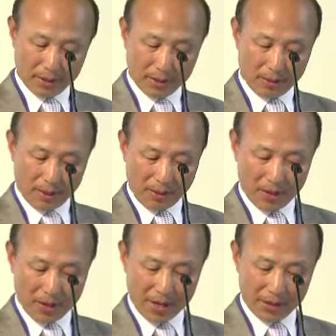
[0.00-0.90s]
The
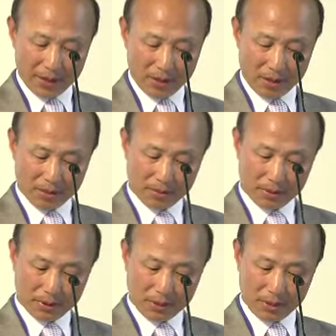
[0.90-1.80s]
popularity of
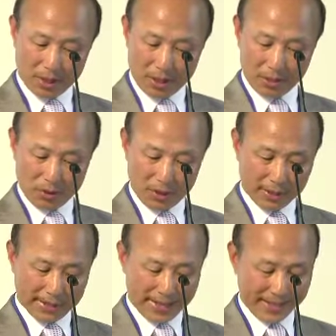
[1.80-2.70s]
social
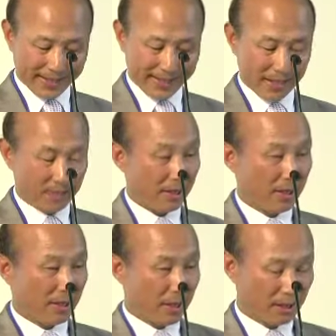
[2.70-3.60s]
networking sites
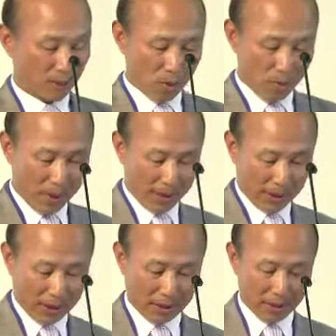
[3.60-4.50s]
has
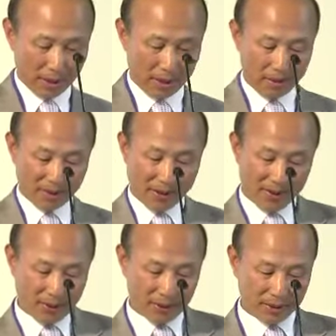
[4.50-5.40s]
provided a
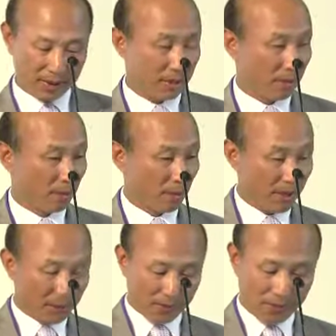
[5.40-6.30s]
vibrant
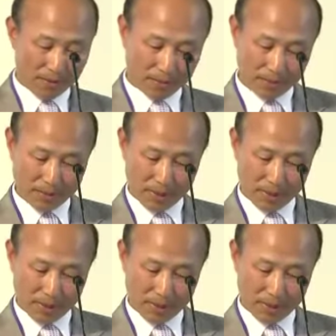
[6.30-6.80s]
platform